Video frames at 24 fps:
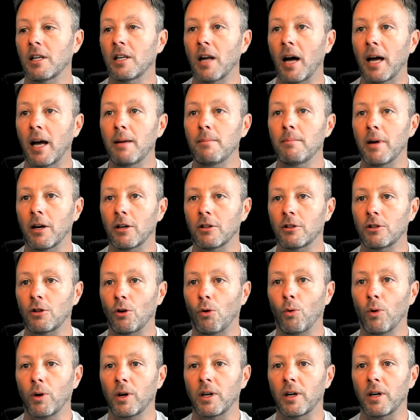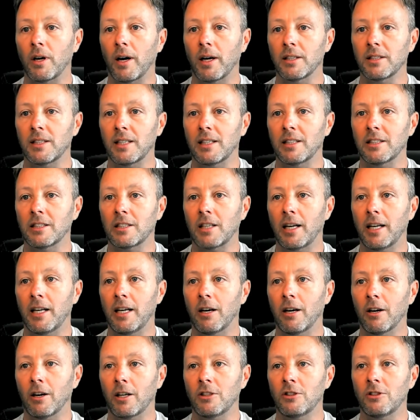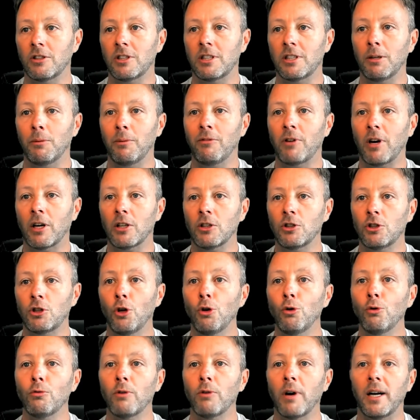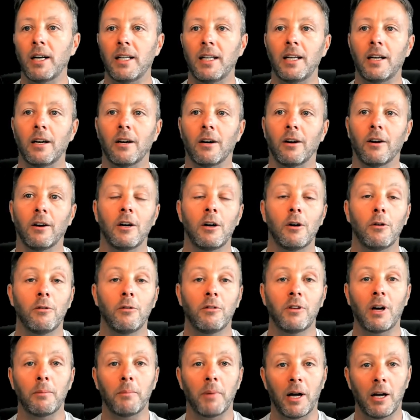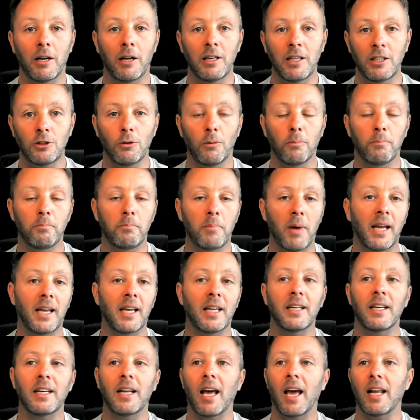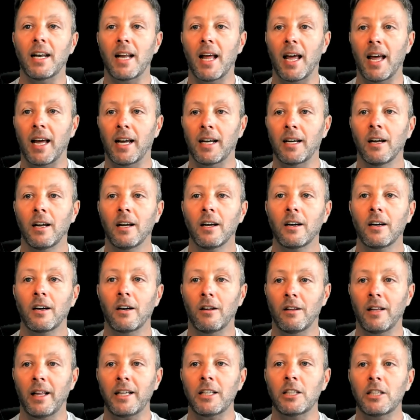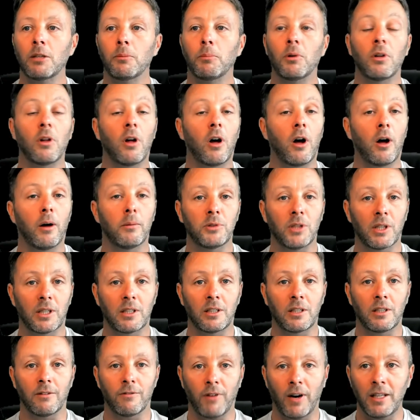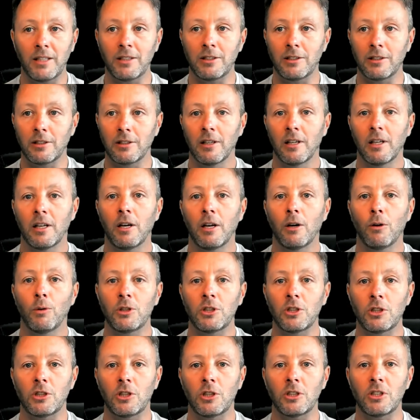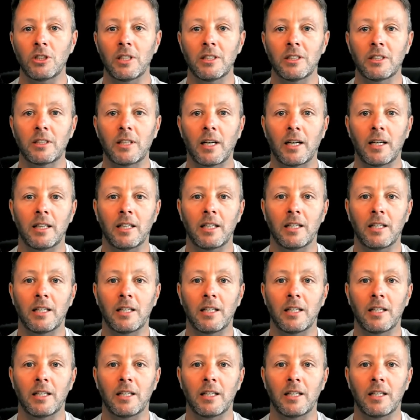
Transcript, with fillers: nightmare to organize inside of here. Because you see, we've got two right here. We've got my initial bacon and egg collectible object device, which is just inside of